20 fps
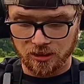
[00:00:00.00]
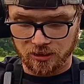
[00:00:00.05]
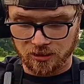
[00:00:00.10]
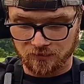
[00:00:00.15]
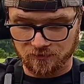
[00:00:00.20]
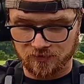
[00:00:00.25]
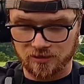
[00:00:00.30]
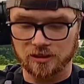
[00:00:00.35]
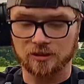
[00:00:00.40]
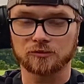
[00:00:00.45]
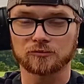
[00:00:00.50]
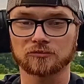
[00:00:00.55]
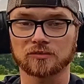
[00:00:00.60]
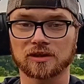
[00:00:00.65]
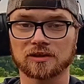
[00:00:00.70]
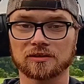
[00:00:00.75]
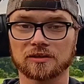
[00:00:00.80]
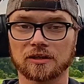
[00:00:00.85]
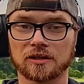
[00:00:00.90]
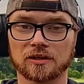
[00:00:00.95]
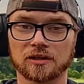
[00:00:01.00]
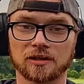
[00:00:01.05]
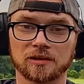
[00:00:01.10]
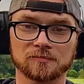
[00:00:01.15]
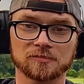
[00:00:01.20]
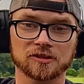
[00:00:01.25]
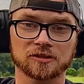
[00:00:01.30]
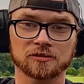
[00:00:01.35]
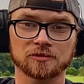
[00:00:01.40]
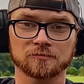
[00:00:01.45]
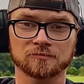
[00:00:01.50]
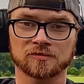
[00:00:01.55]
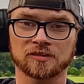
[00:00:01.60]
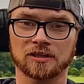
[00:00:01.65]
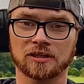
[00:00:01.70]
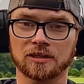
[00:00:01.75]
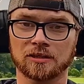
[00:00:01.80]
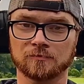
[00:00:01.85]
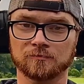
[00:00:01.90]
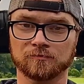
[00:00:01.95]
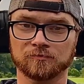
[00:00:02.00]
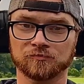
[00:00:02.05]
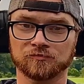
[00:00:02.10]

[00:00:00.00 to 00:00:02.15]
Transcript: I've got a red dot optic up top.